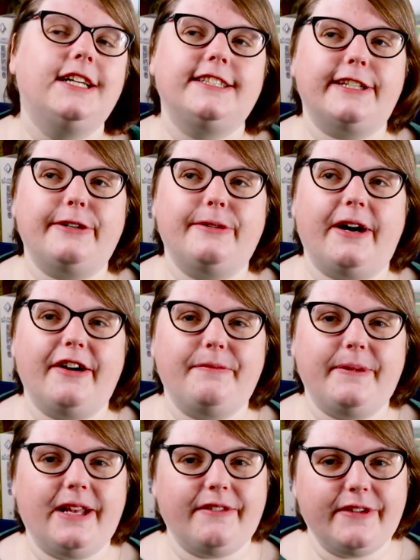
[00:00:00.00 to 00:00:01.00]
So
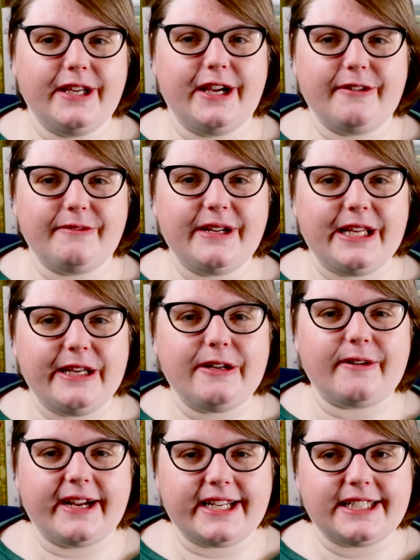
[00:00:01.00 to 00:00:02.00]
I've been having a really
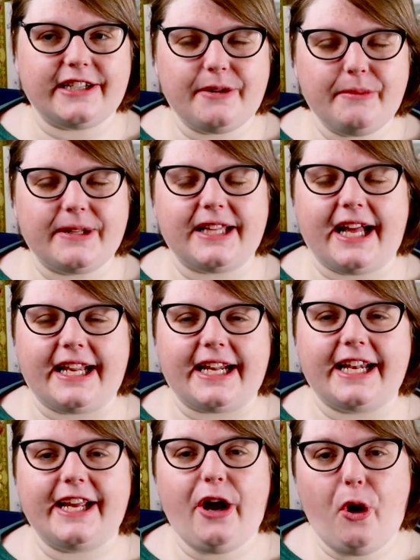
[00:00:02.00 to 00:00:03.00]
great time with that
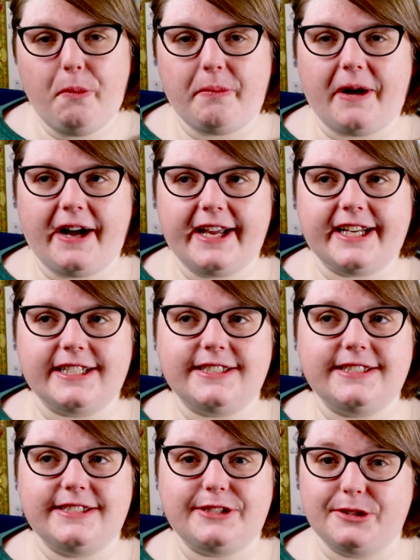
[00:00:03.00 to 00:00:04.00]
and I hope I
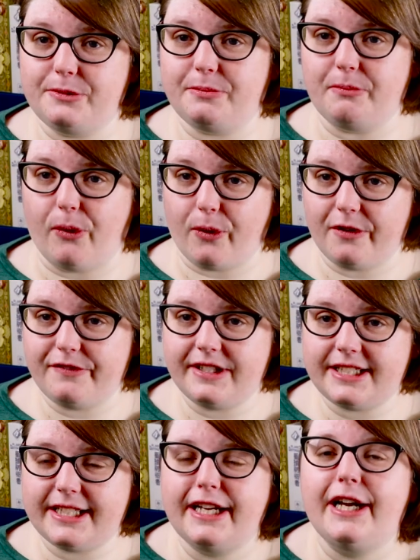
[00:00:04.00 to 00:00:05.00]
can do more of
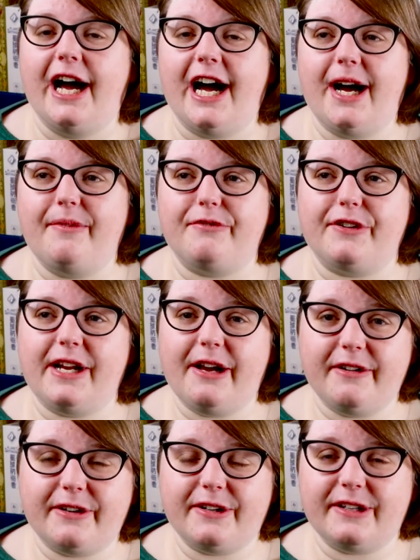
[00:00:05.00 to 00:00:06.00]
it. Um, for
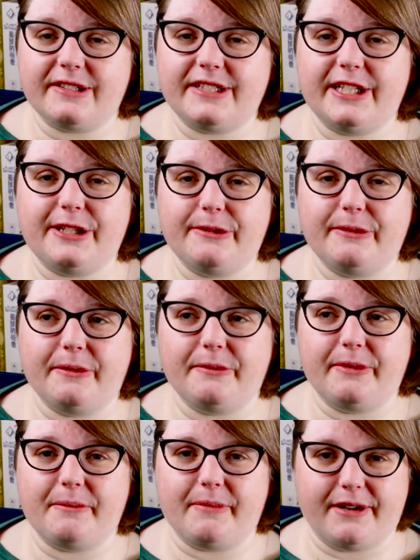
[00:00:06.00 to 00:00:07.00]
now I'm going to continue
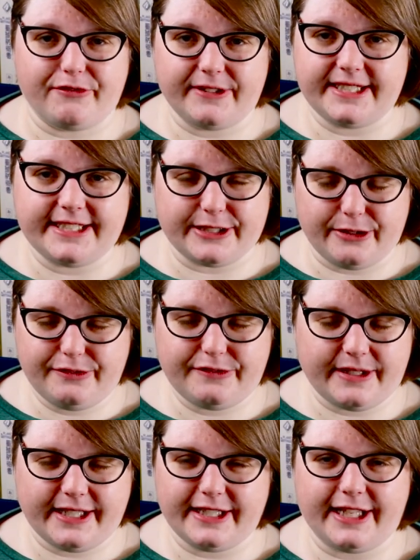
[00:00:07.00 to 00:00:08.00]
with my free
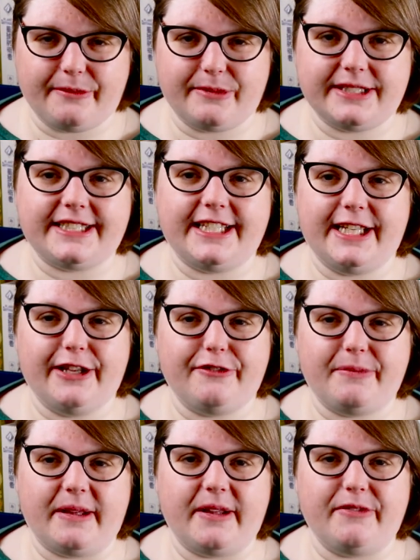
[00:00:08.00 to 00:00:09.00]
stuff and then we'll see
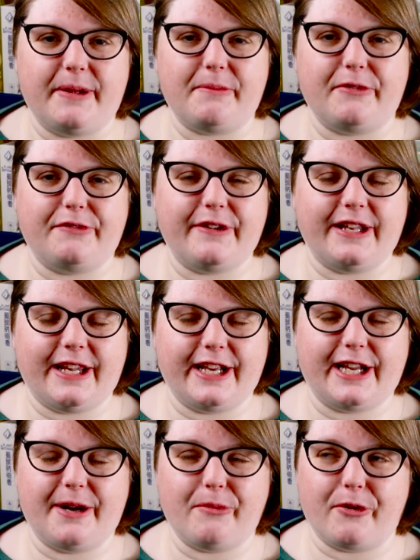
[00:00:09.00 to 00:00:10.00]
if, if people feel
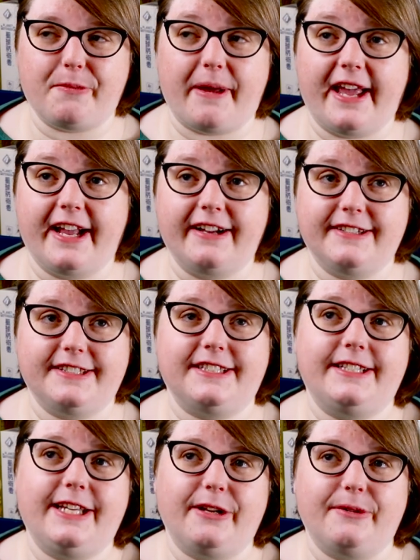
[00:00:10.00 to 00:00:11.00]
like I'm worth paying because
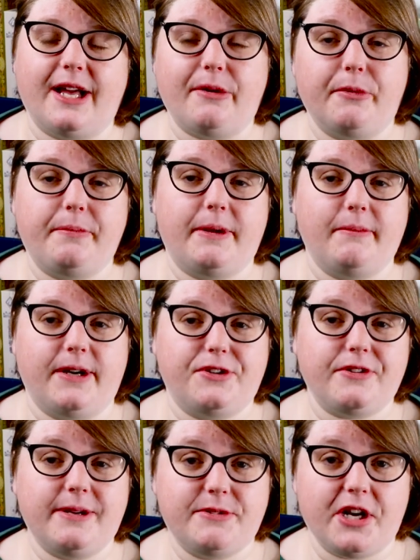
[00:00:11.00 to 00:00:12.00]
you know that would be my
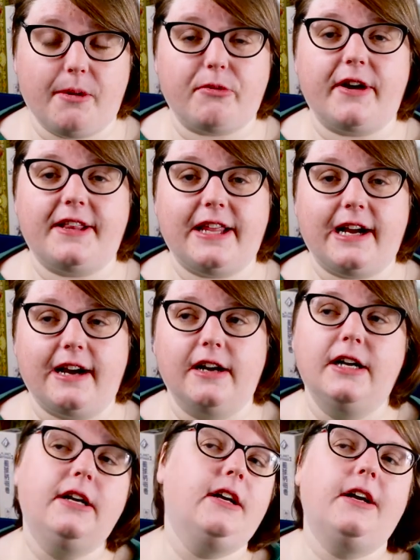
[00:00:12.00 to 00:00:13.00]
dream job right
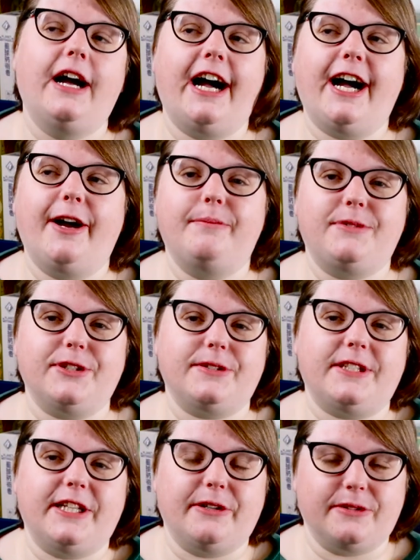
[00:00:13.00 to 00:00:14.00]
there um,
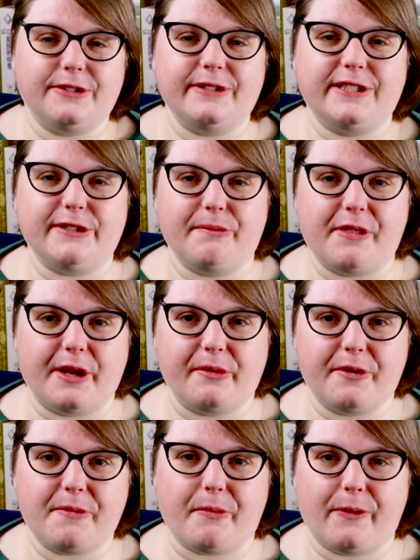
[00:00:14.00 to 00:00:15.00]
just, you know, doing something
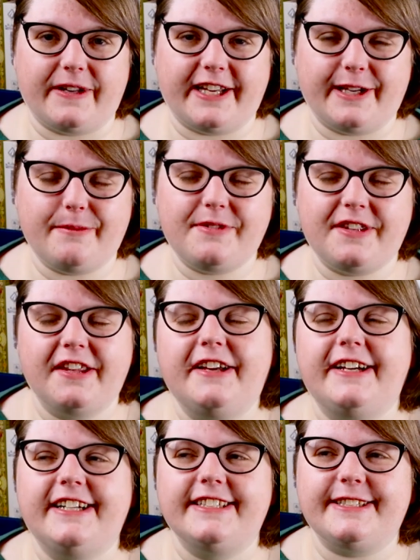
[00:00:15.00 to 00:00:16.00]
with board games.
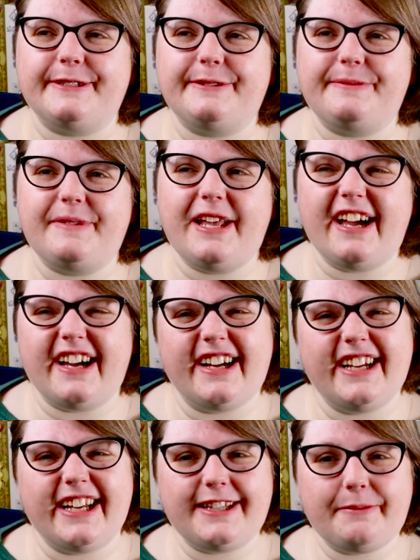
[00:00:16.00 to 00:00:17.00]
So
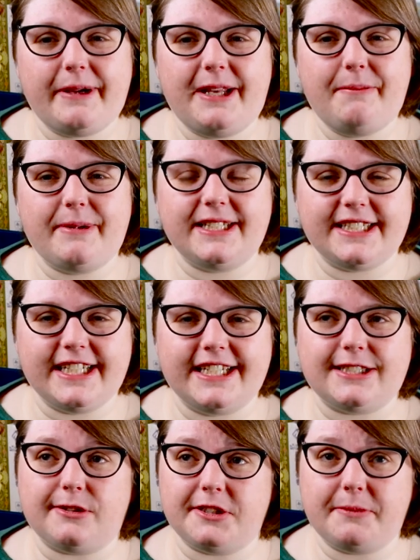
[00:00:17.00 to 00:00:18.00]
yeah, it's been busy.
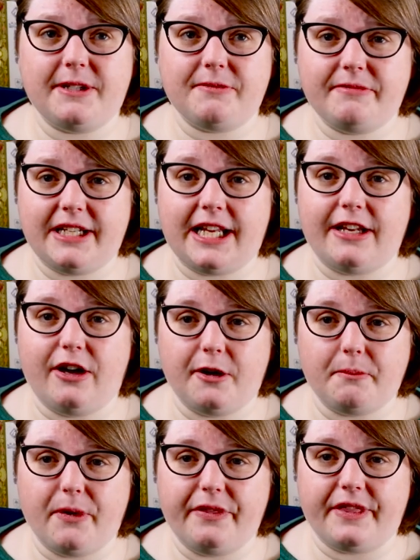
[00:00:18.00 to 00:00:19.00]
It's also been a really
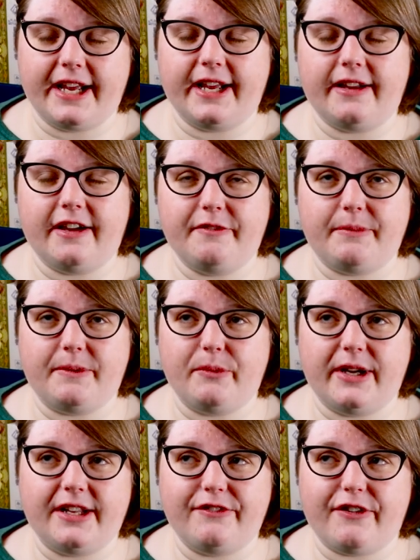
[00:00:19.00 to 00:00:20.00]
long month. I, have been
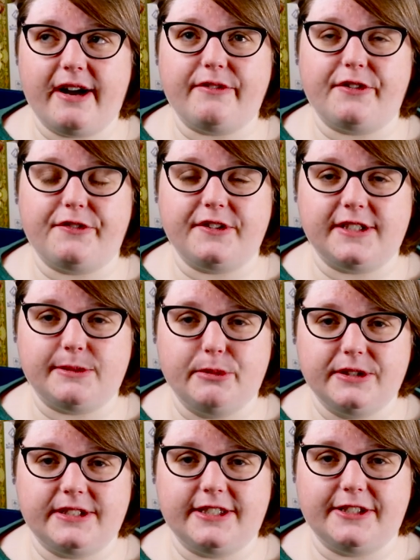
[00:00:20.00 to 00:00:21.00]
waiting forever for this
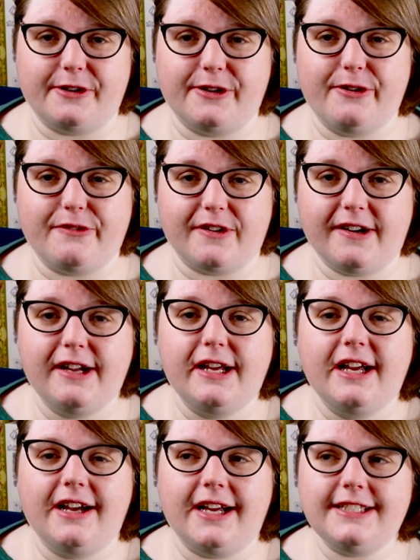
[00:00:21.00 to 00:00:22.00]
month to turn over.
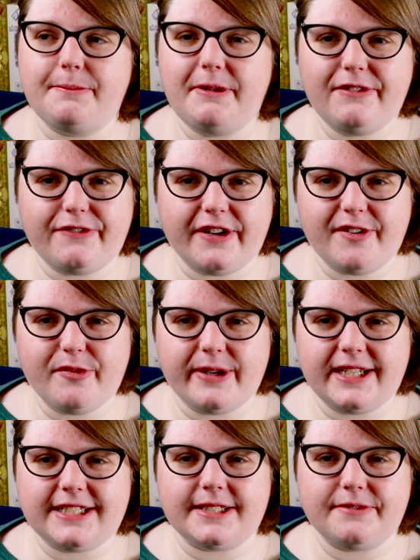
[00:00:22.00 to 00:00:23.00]
Has it been five
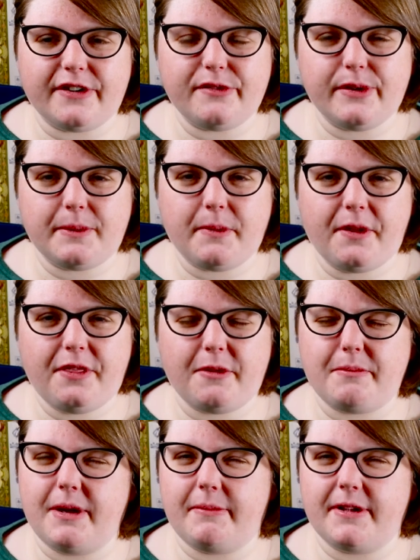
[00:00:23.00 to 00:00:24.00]
weeks, five week month?
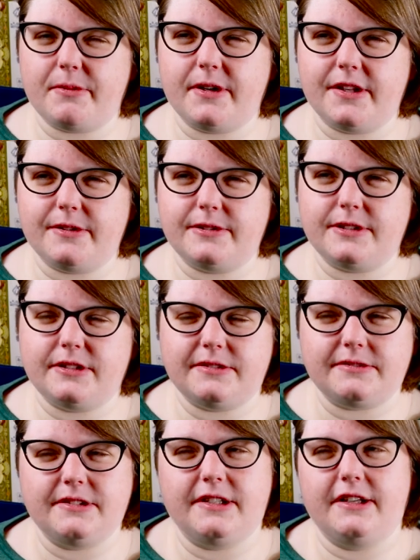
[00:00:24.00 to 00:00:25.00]
Maybe it's one of those.
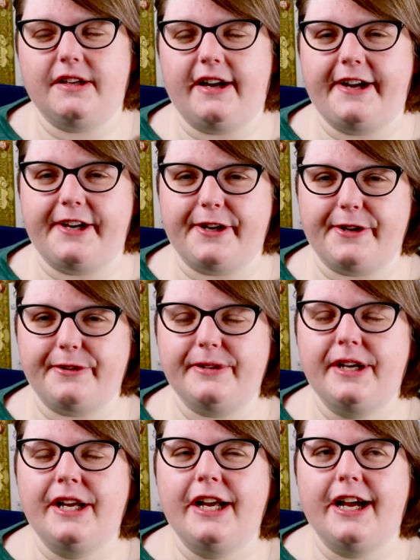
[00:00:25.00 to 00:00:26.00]
Eh, I don't know.
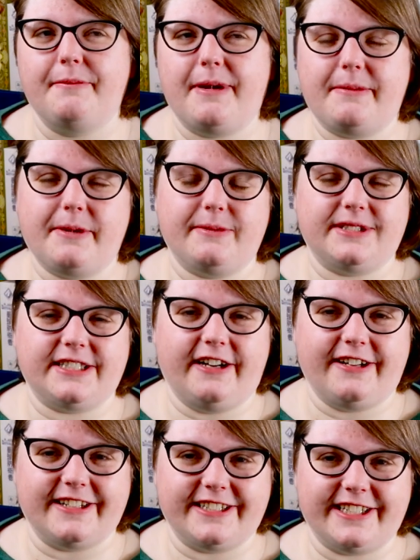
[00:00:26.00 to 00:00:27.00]
Maybe it was the
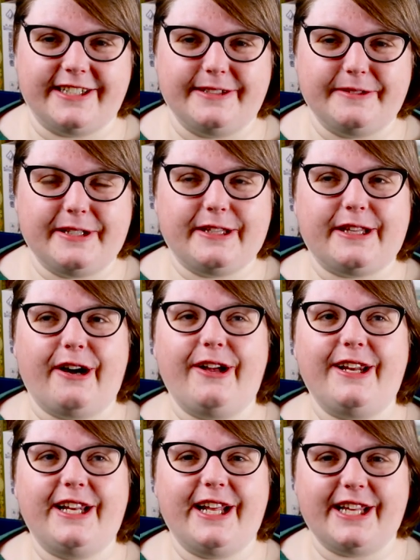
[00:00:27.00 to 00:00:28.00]
holiday, the
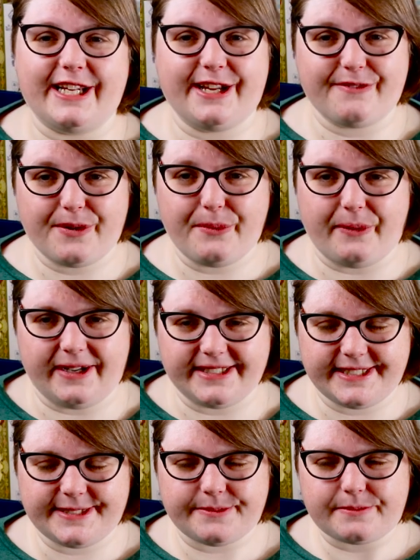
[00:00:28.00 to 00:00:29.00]
holiday that never
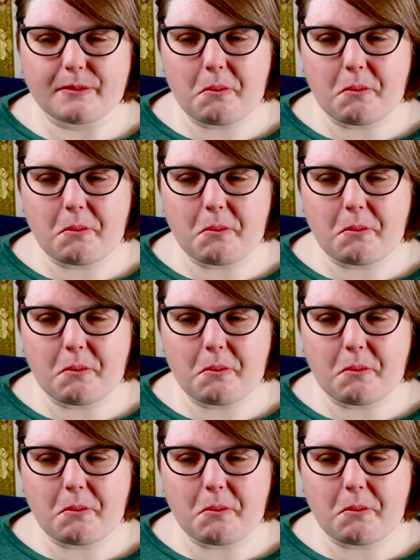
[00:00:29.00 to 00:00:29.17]
was.